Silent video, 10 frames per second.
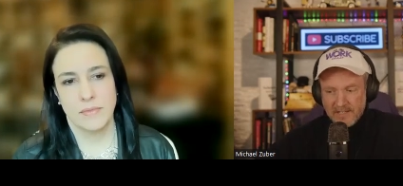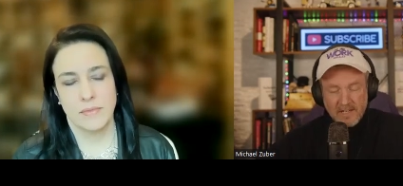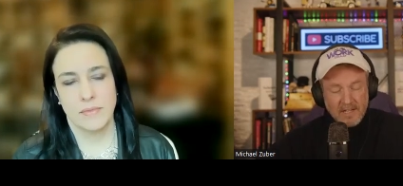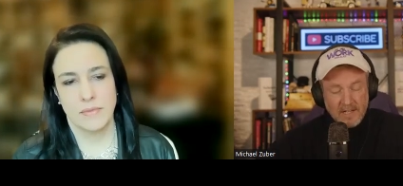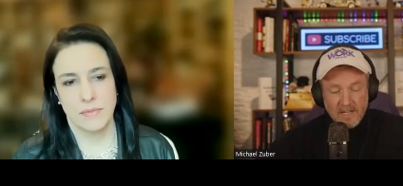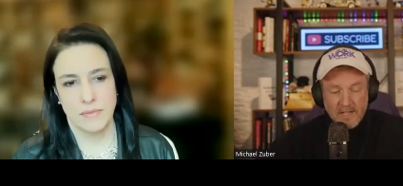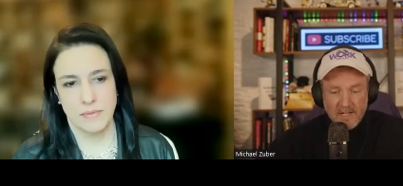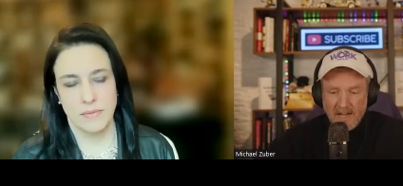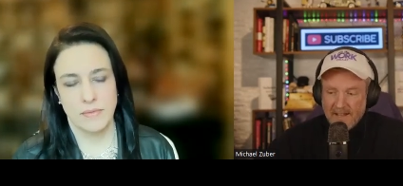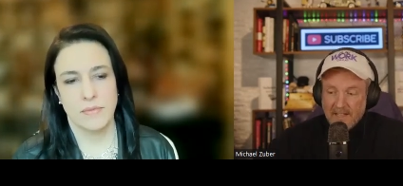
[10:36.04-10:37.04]
Speaker 1: is,
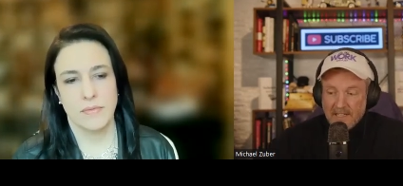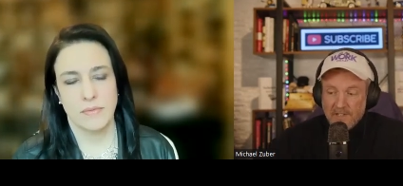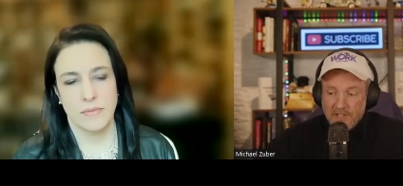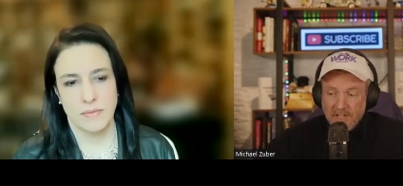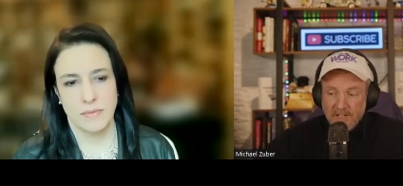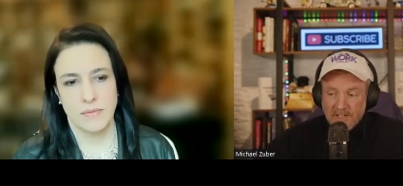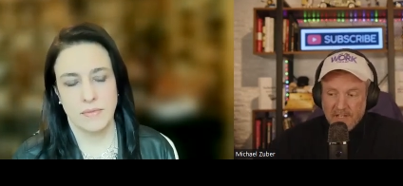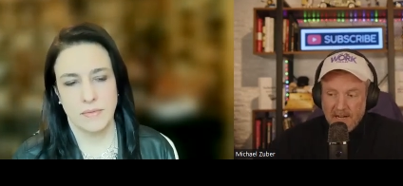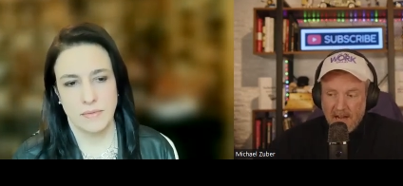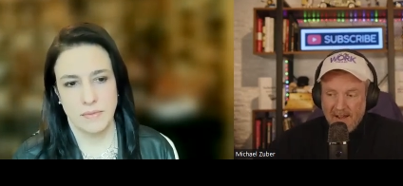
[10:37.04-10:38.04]
I think that's
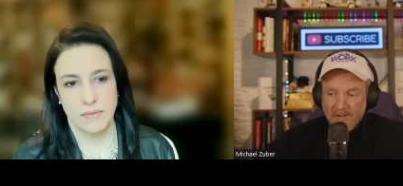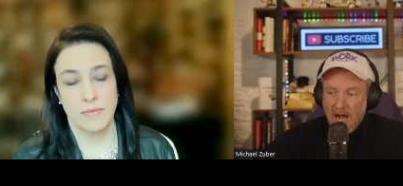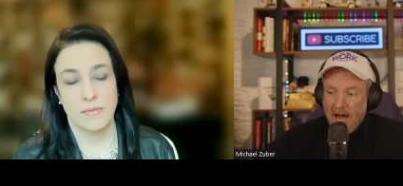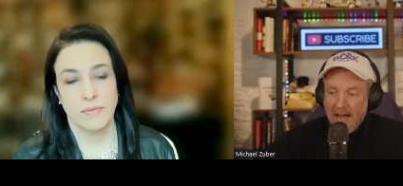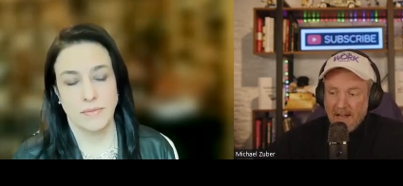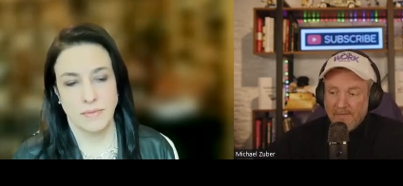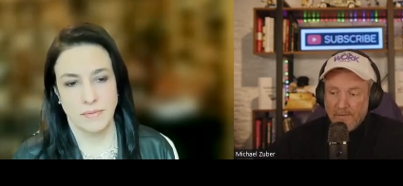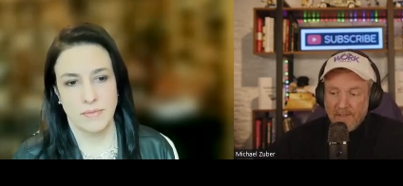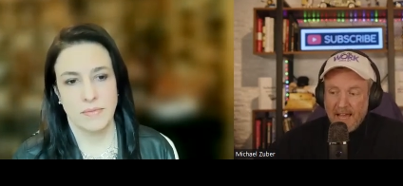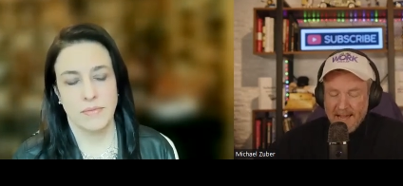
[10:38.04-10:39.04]
genius. Yeah. Have an
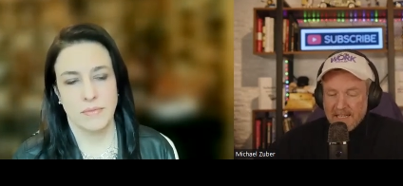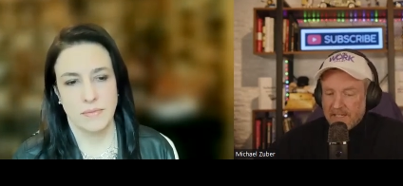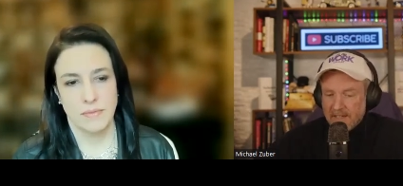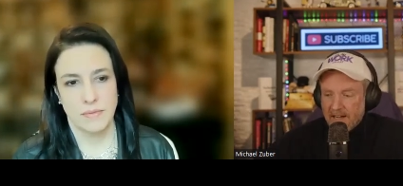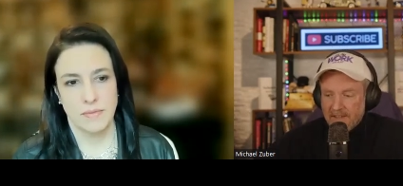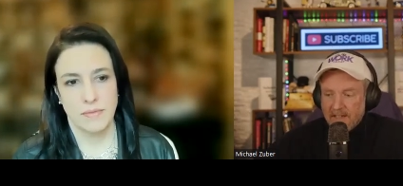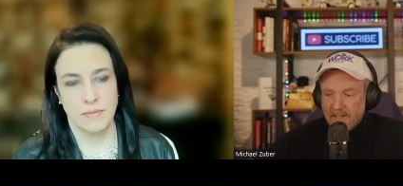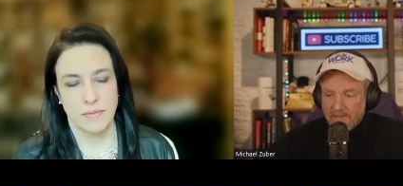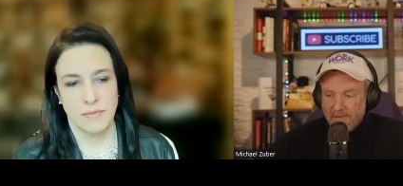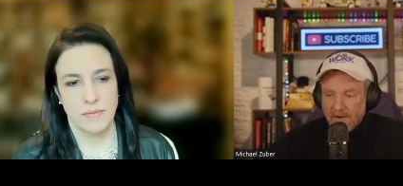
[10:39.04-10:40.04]
eye for the exit,
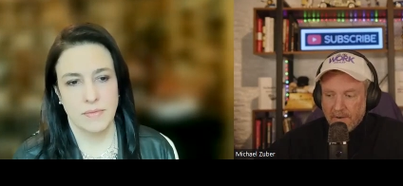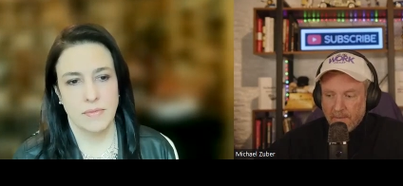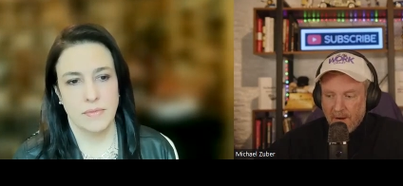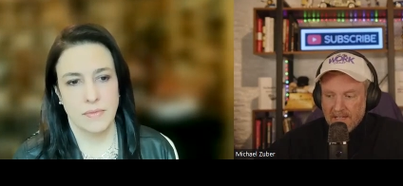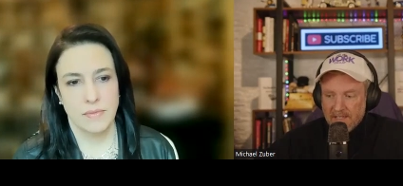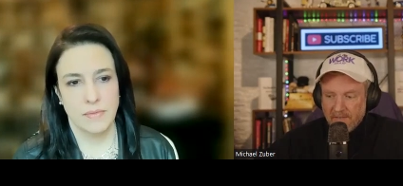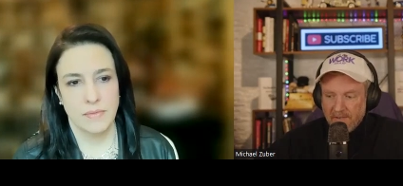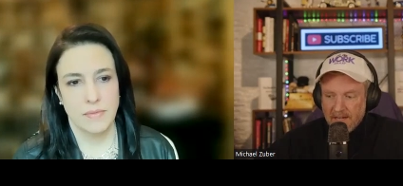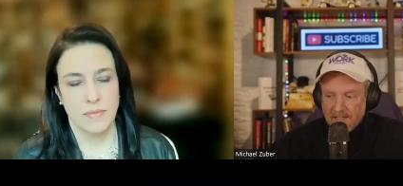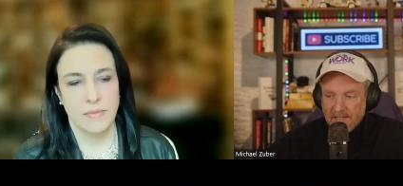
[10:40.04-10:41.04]
I think, is very
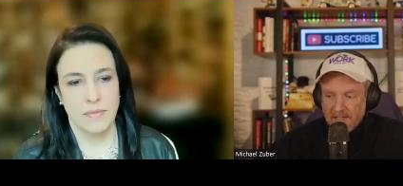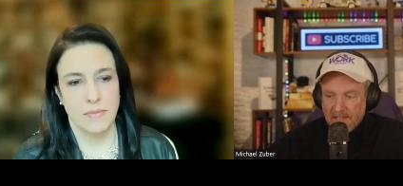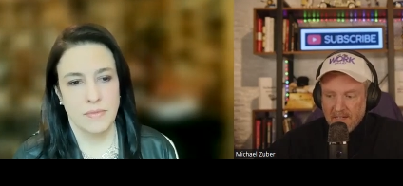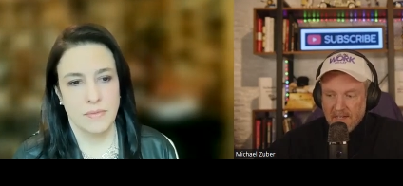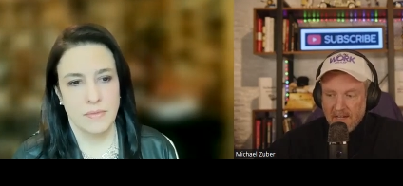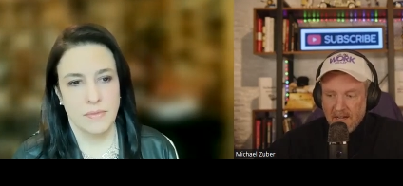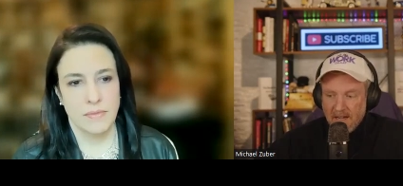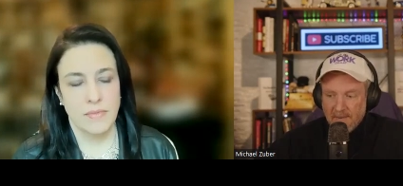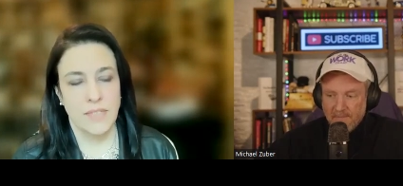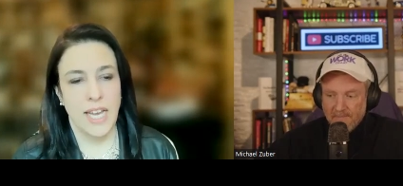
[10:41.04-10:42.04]
wise advice.
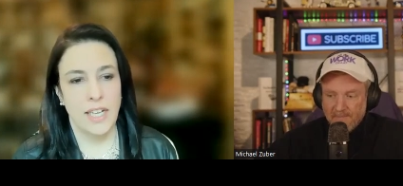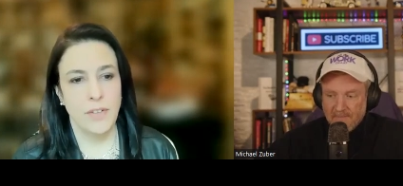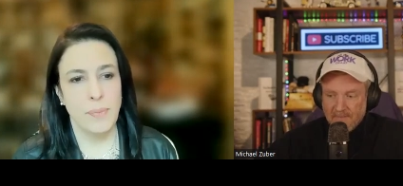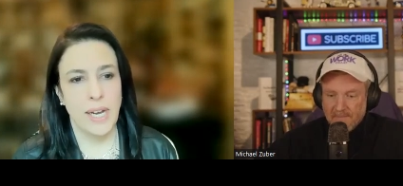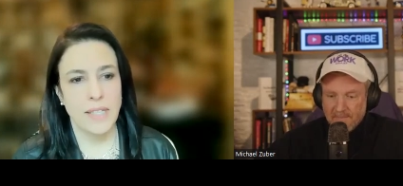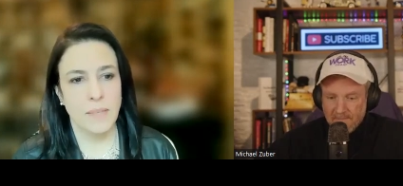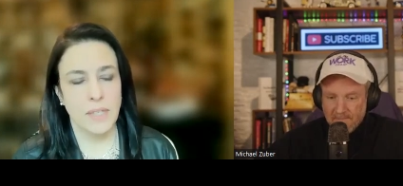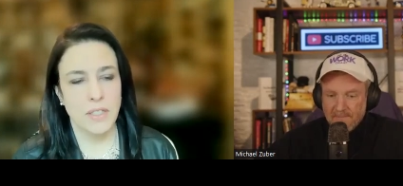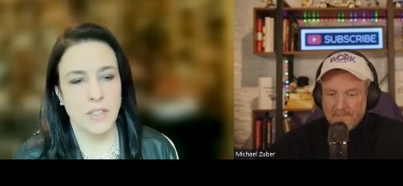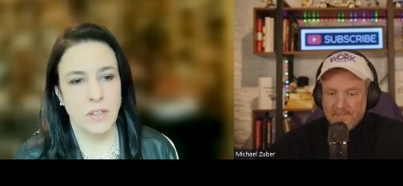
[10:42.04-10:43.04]
Speaker 2: Um, yeah. And if you're buying
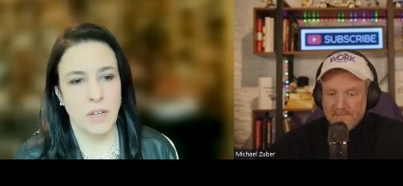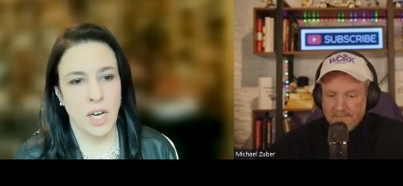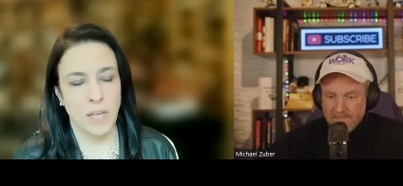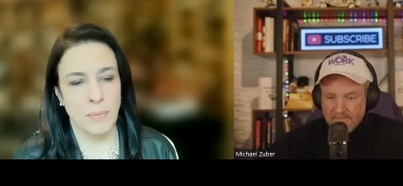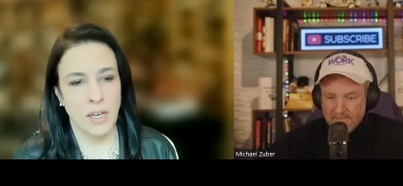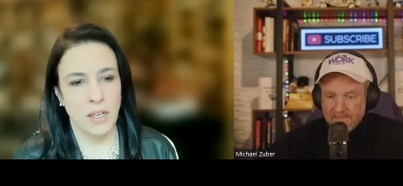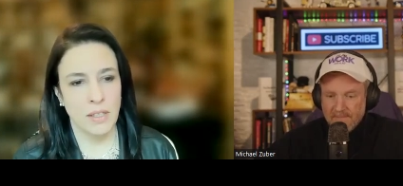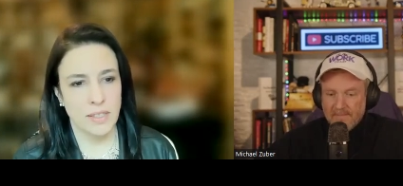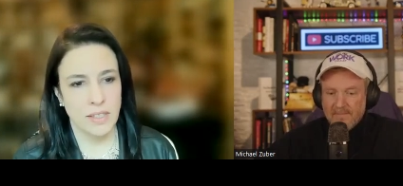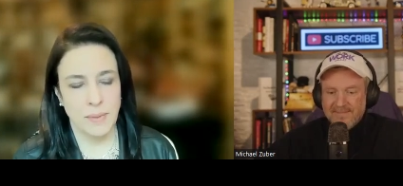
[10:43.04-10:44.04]
something that's so
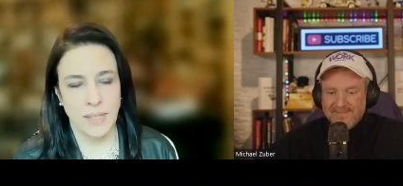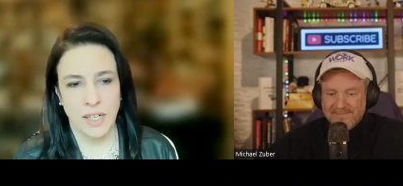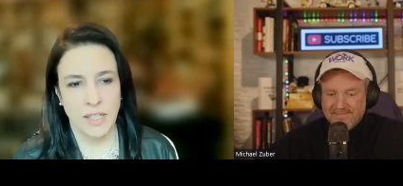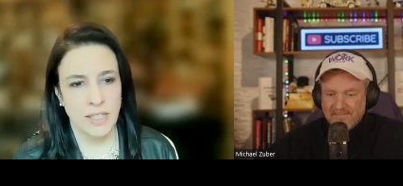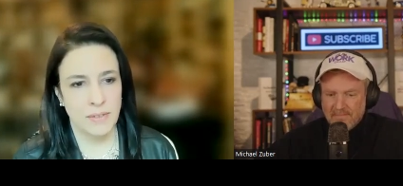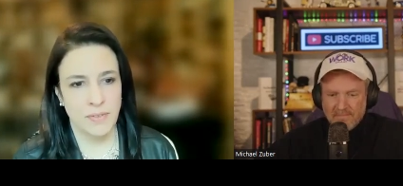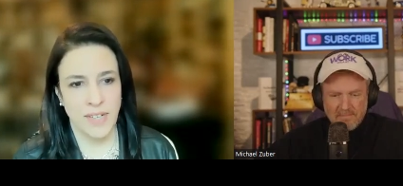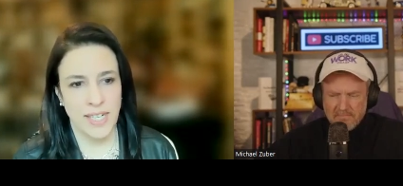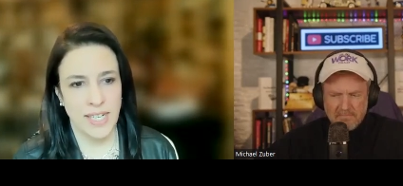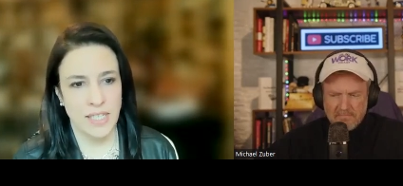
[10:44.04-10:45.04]
oddball, it's going to be hard to ever
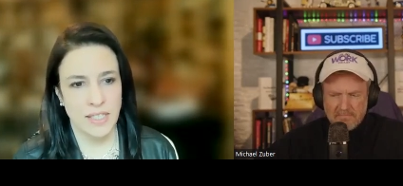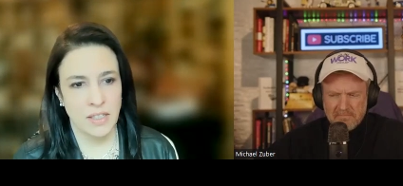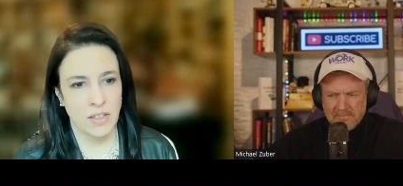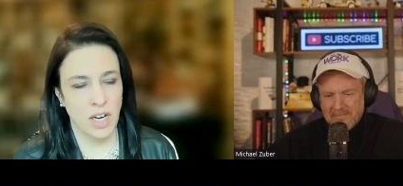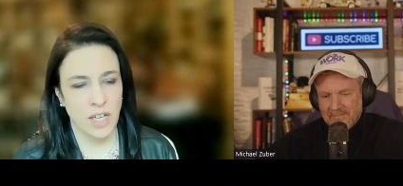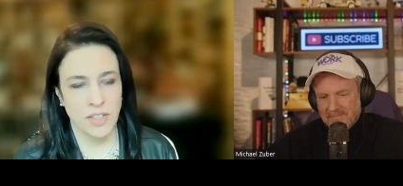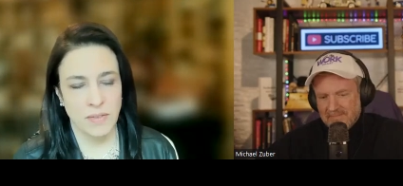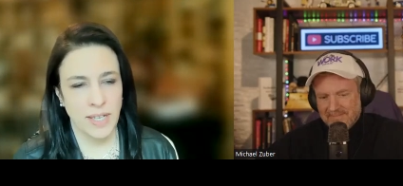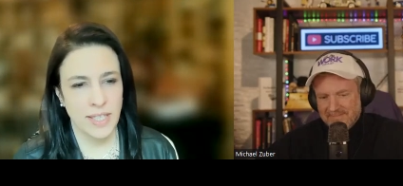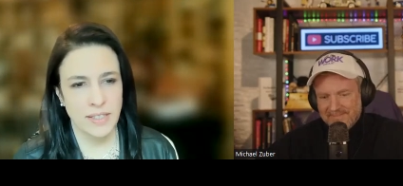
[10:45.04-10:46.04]
find an exit or hard
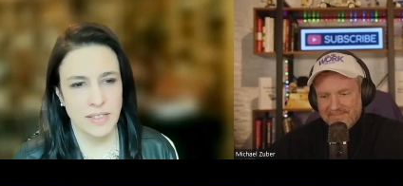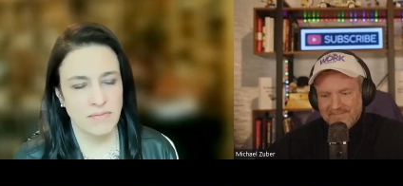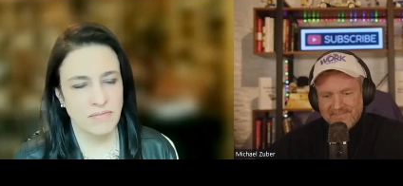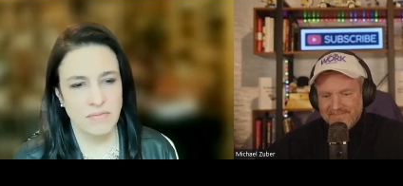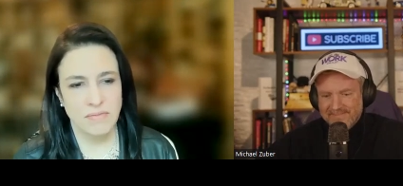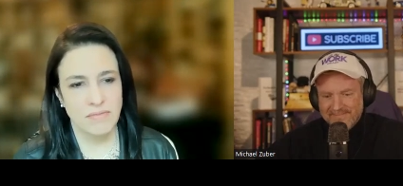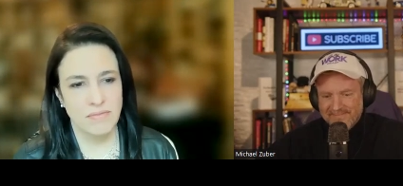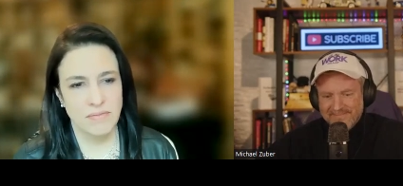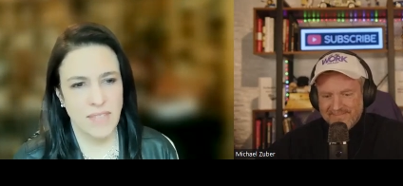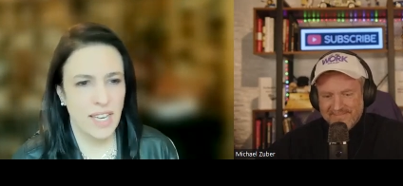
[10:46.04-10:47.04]
to rent.
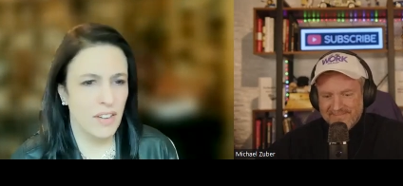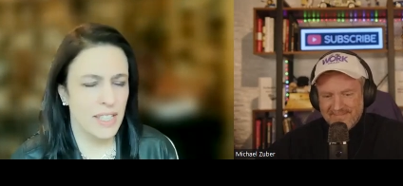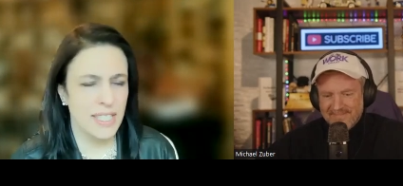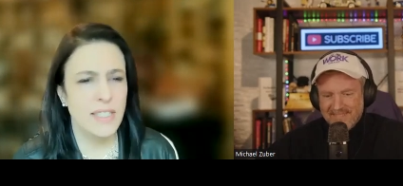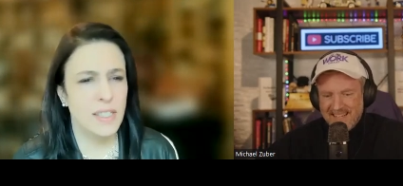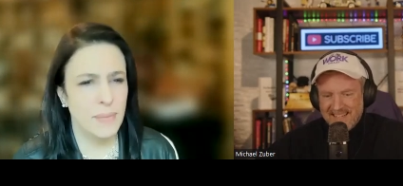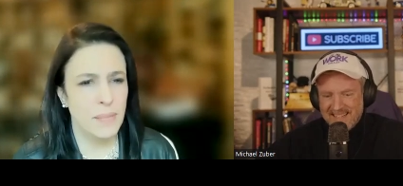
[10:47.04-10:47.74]
I don't know if that's going to be